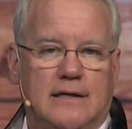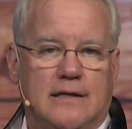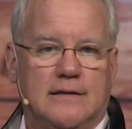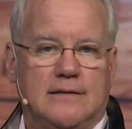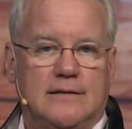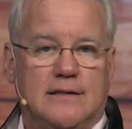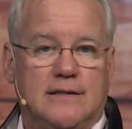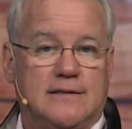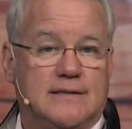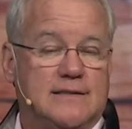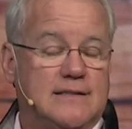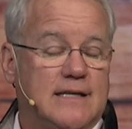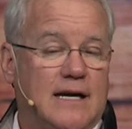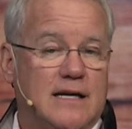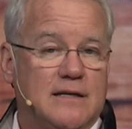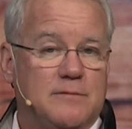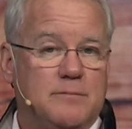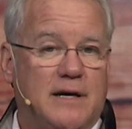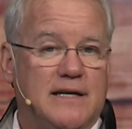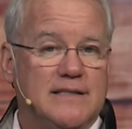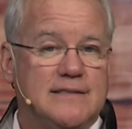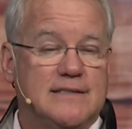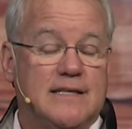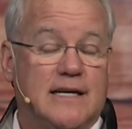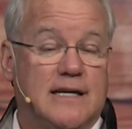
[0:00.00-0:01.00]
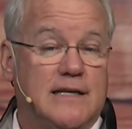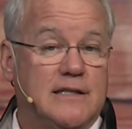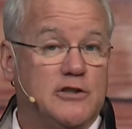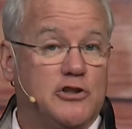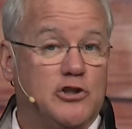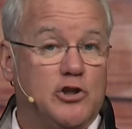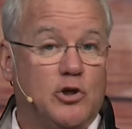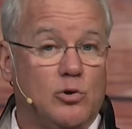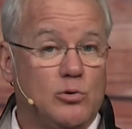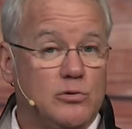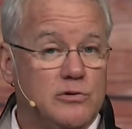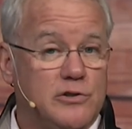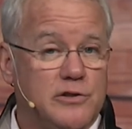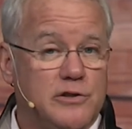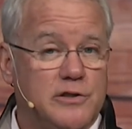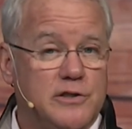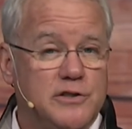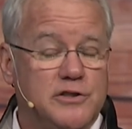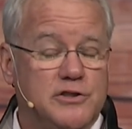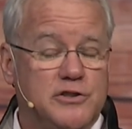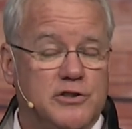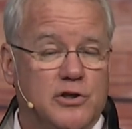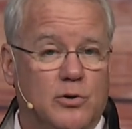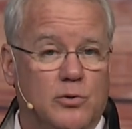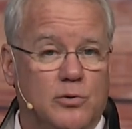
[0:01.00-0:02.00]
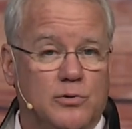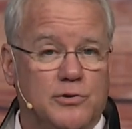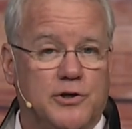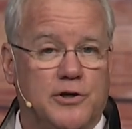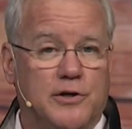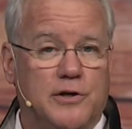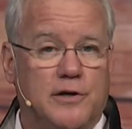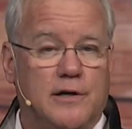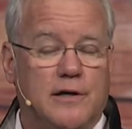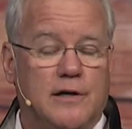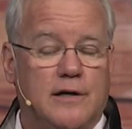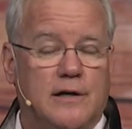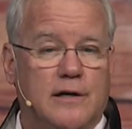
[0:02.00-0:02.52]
that side by side, shoulder to shoulder,